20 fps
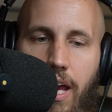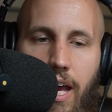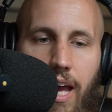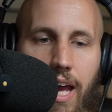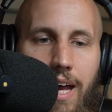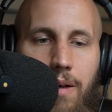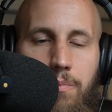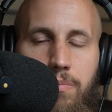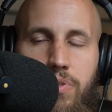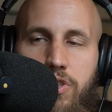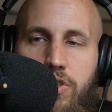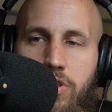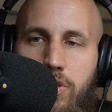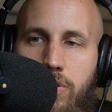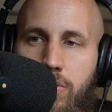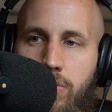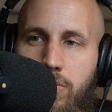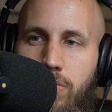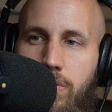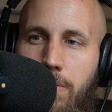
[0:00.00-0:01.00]

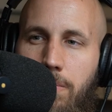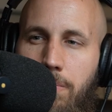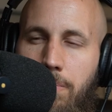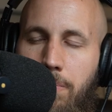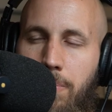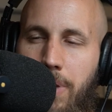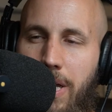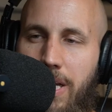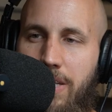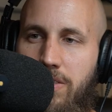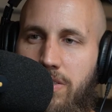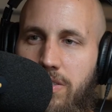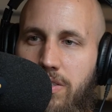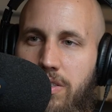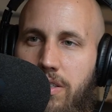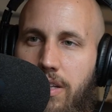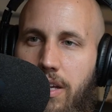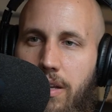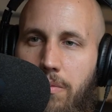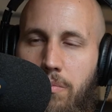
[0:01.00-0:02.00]
absolute
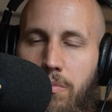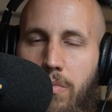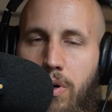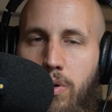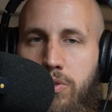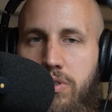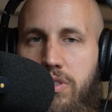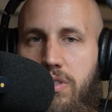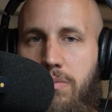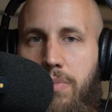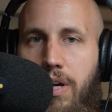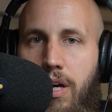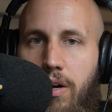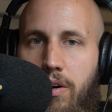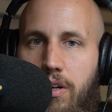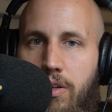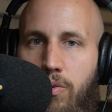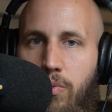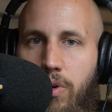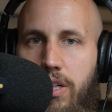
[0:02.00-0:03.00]
best and most
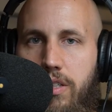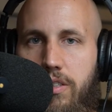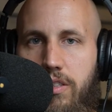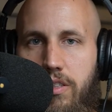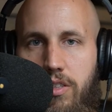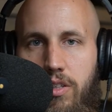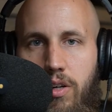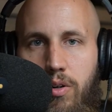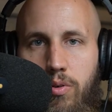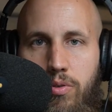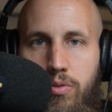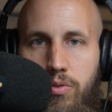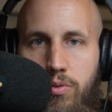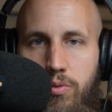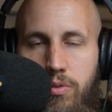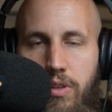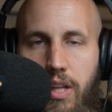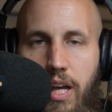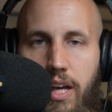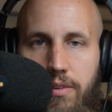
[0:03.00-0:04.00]
empowering way to go
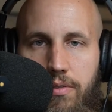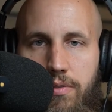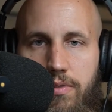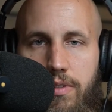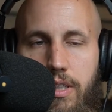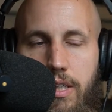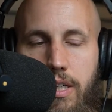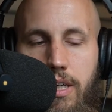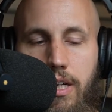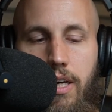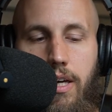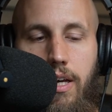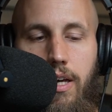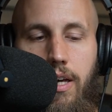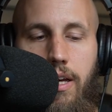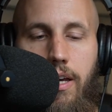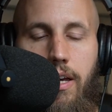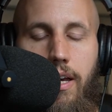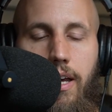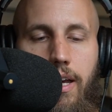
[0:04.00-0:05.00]
through life.
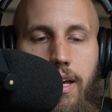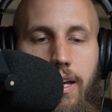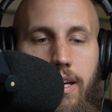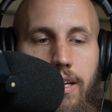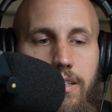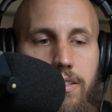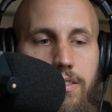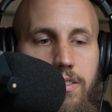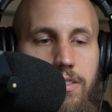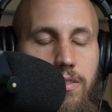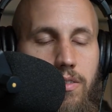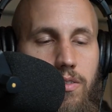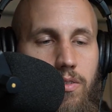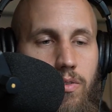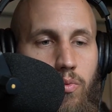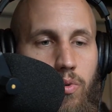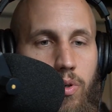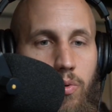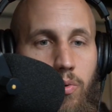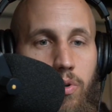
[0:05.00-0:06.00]
And
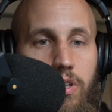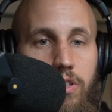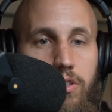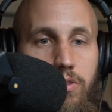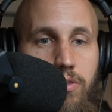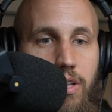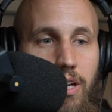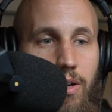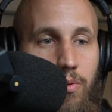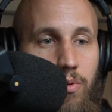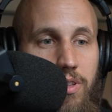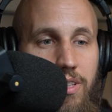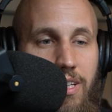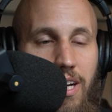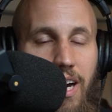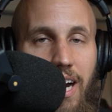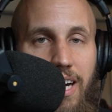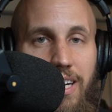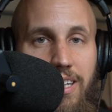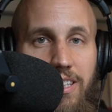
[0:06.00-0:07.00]
we want to do that with
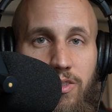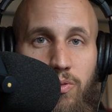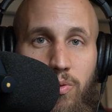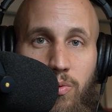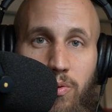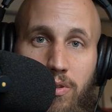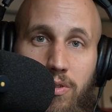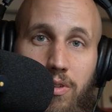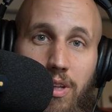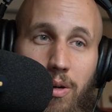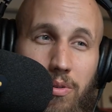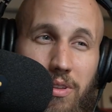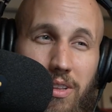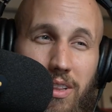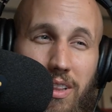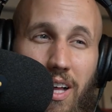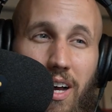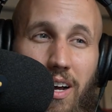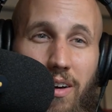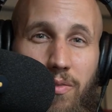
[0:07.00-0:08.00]
kindness. We want to do that with
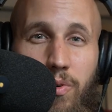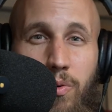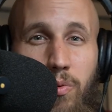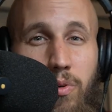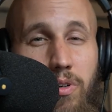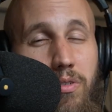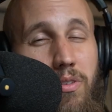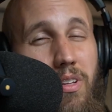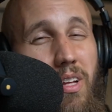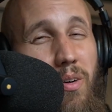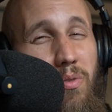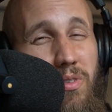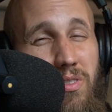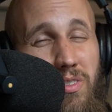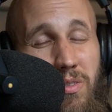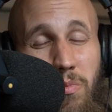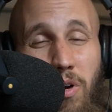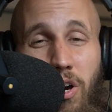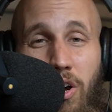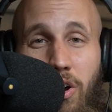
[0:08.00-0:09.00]
love. We want to do that with
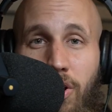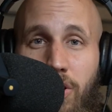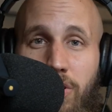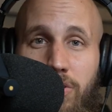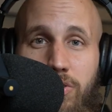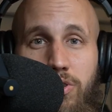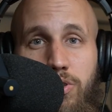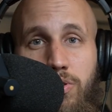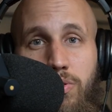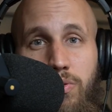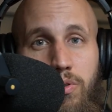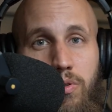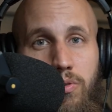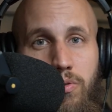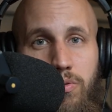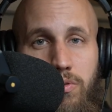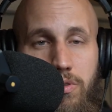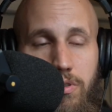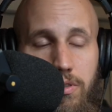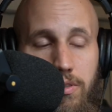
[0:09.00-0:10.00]
some hard
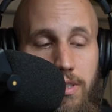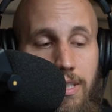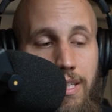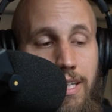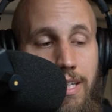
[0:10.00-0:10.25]
truths,